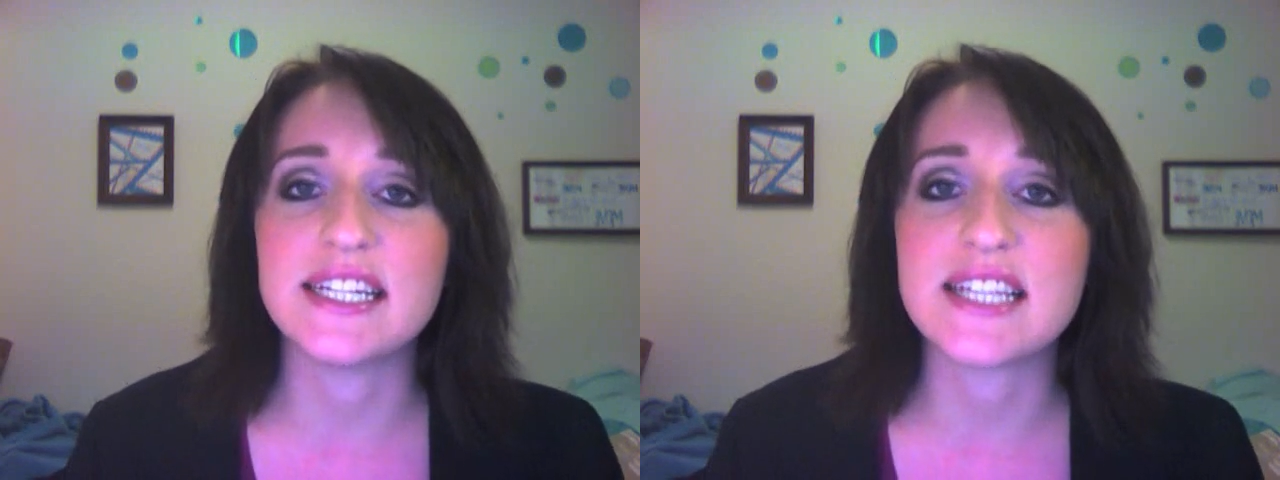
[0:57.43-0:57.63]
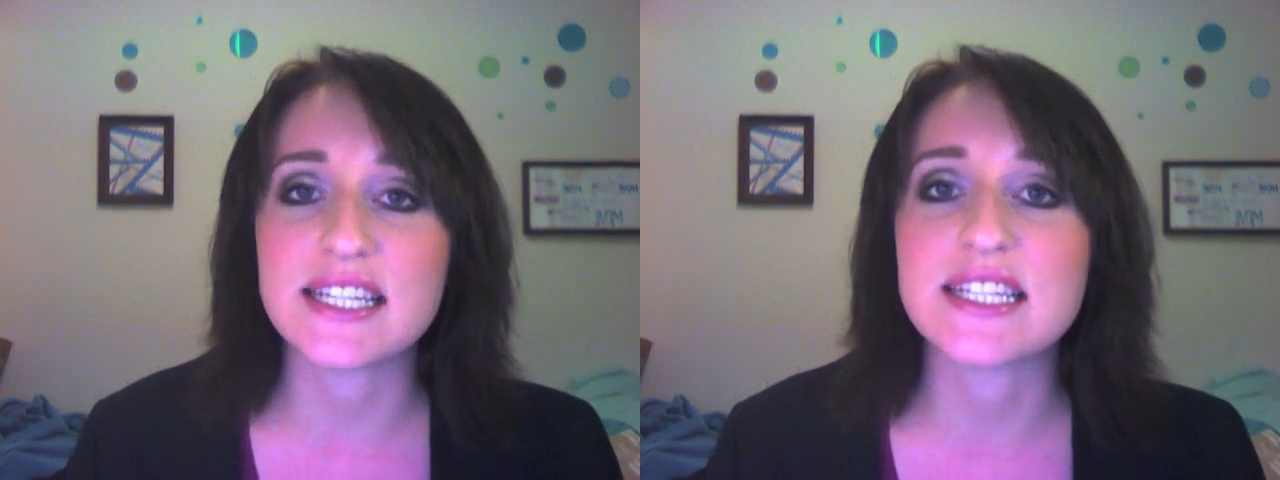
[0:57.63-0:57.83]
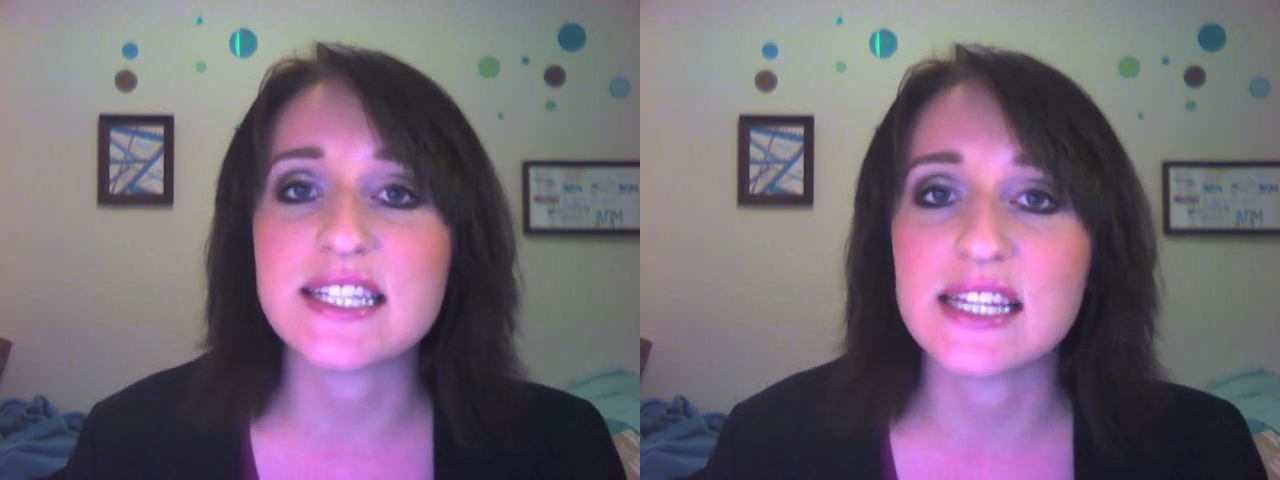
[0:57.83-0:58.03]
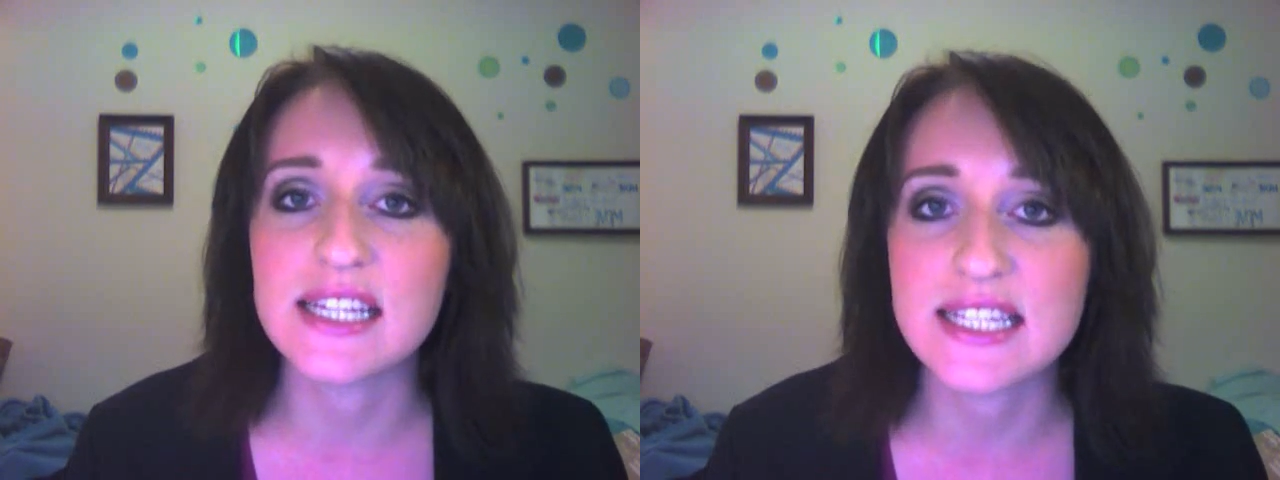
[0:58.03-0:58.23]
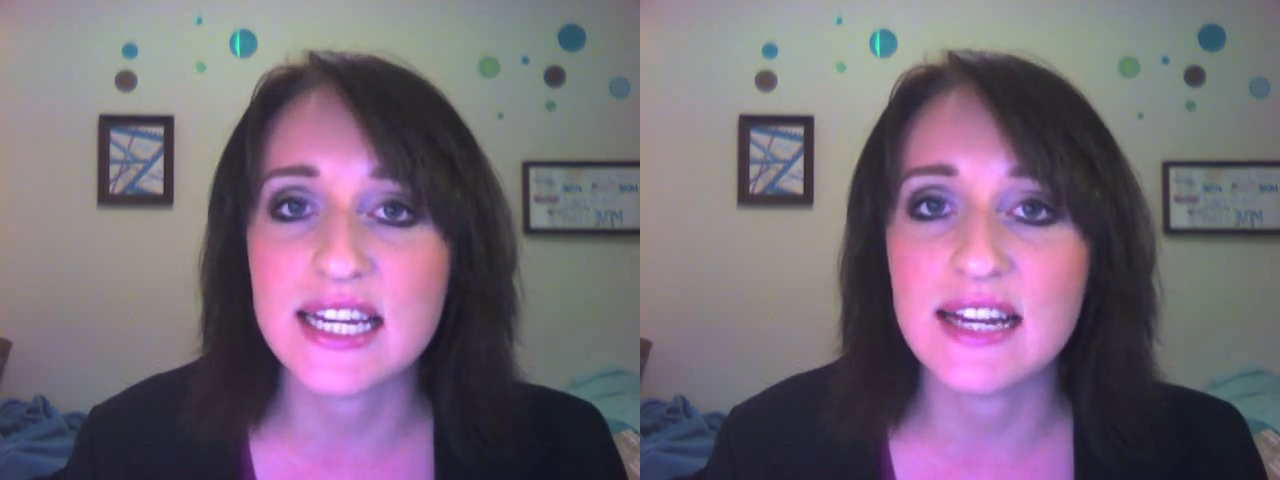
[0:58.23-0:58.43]
it doesn't
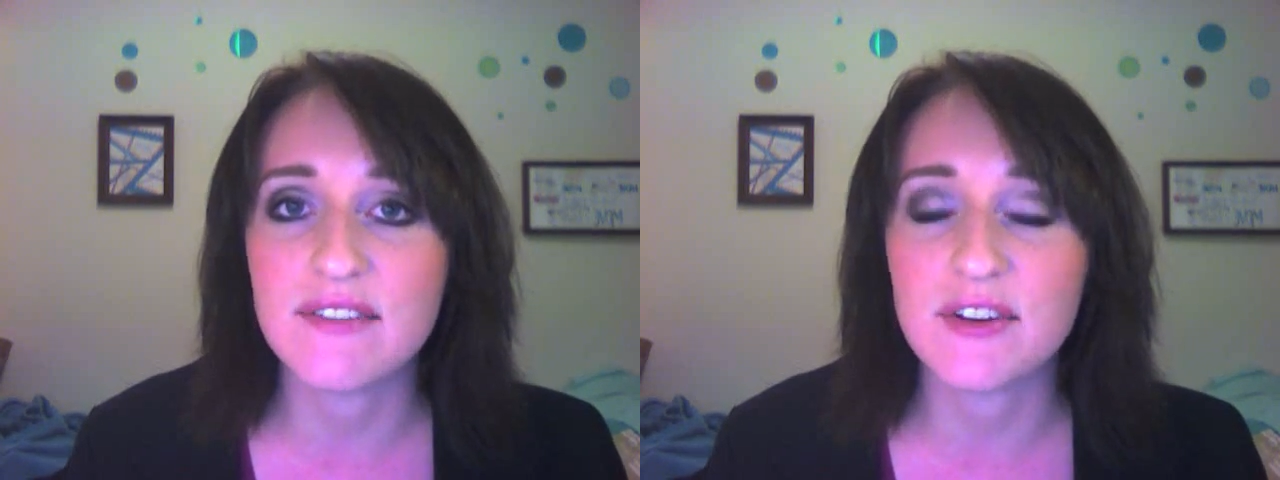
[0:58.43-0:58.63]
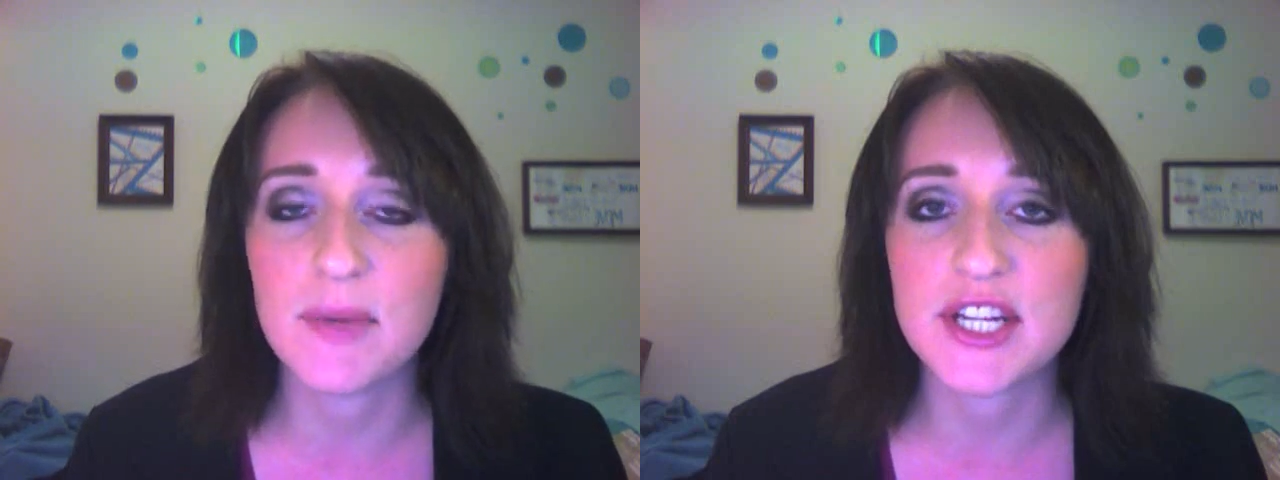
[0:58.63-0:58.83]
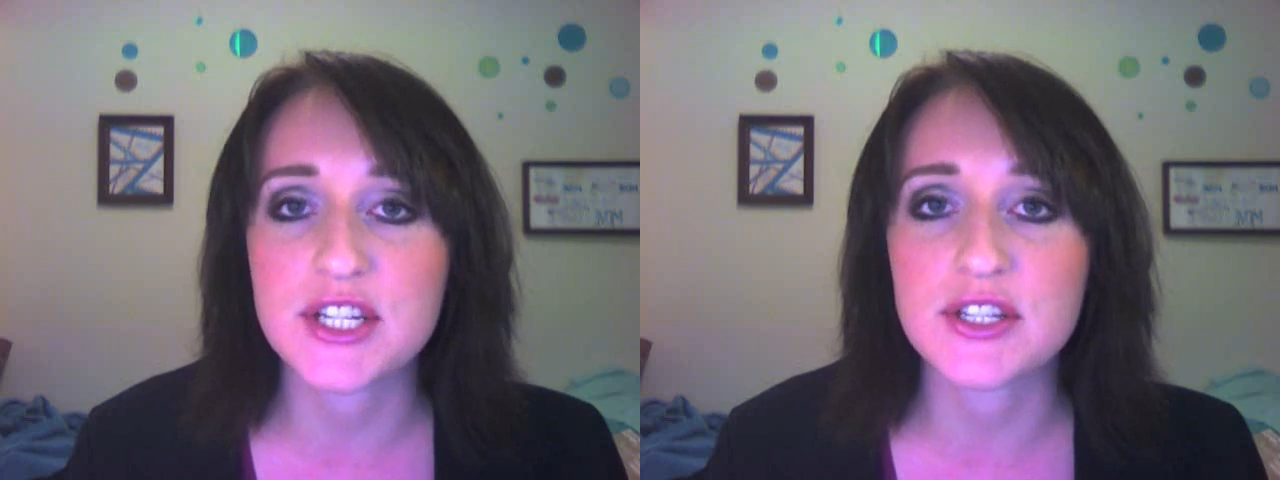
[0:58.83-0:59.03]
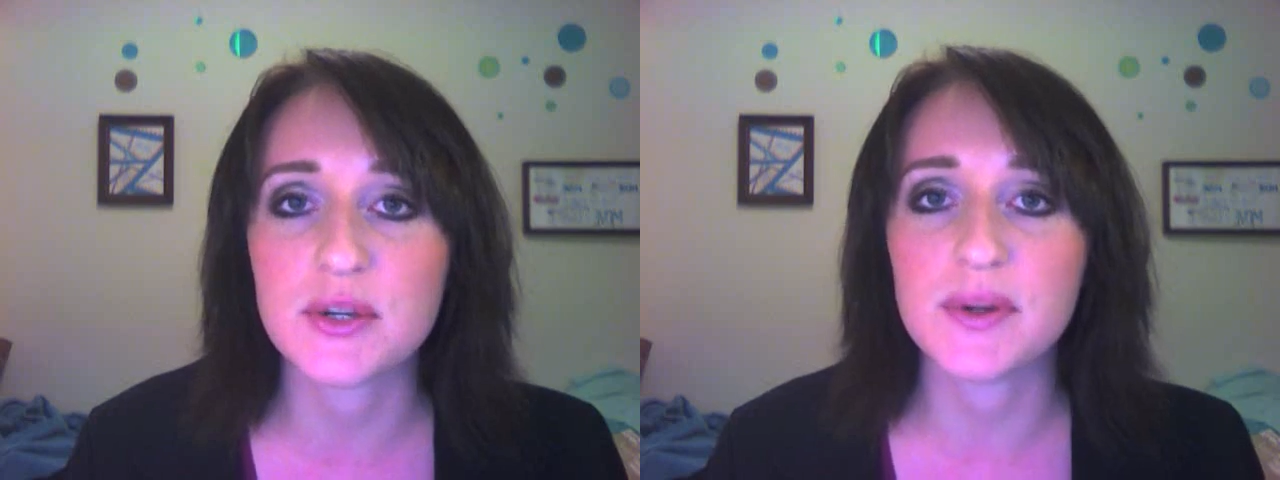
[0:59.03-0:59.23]
solicit information.